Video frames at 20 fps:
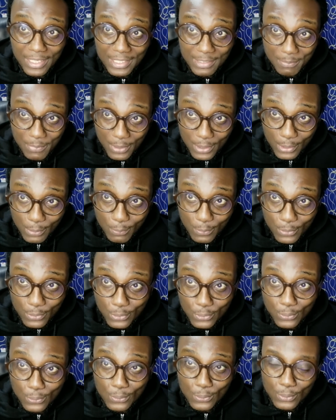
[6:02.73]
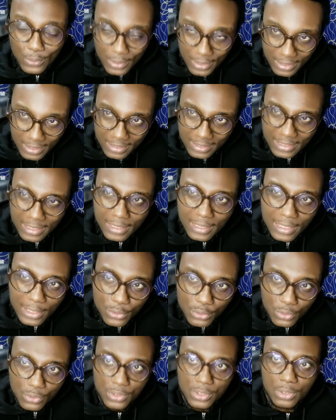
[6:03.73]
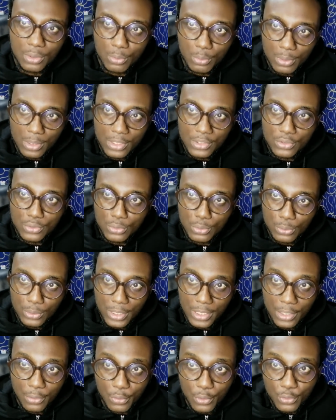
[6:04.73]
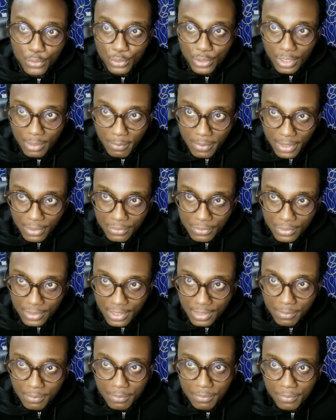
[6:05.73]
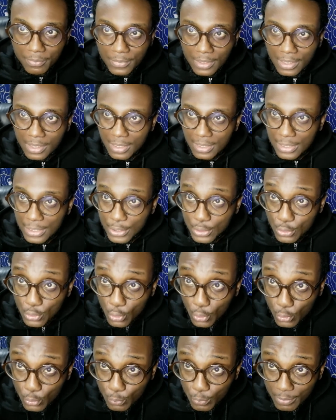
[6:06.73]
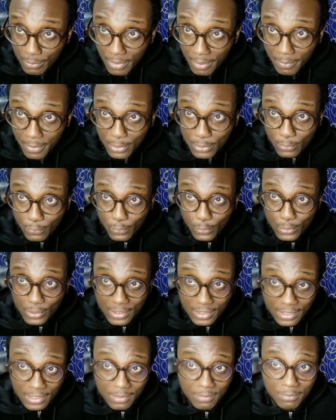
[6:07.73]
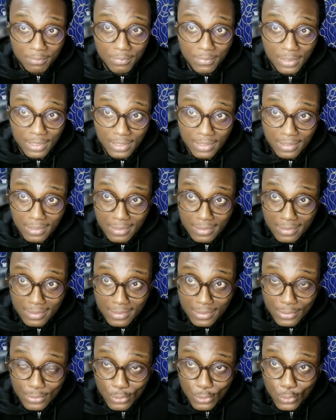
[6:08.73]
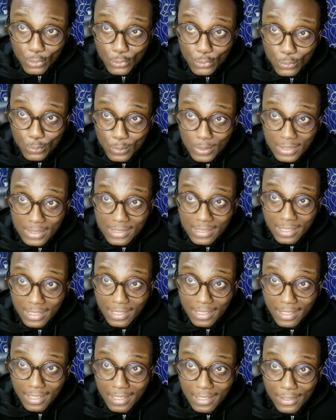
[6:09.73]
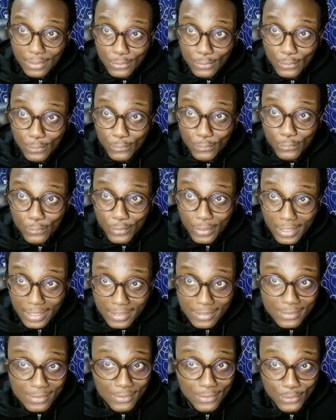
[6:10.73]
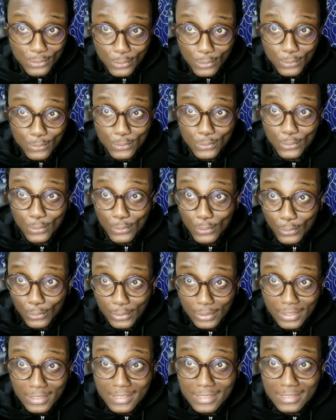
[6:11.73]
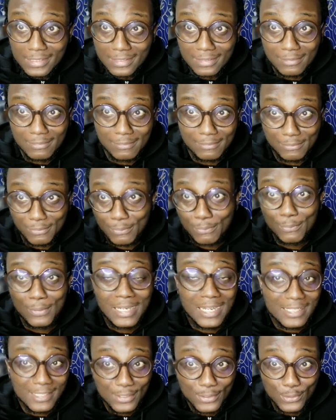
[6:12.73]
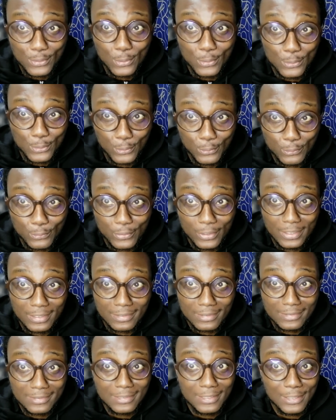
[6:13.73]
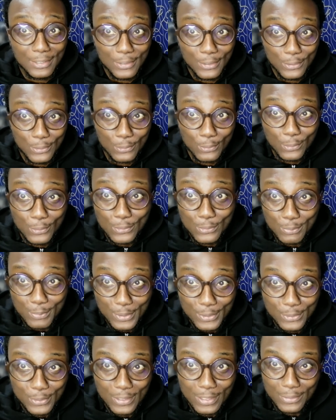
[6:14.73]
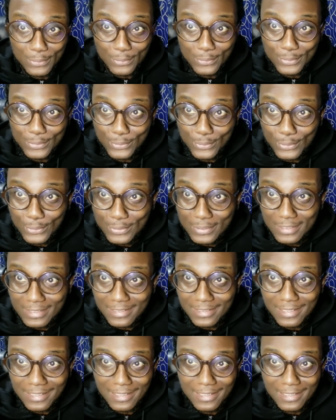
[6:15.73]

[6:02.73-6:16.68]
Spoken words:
are speaking with you, then let your stakeholders know that you're going to get back to them. Discuss with members of your team, discuss with your friends, discuss with your colleagues. When I say discuss with your friend, you want to make sure you're not discussing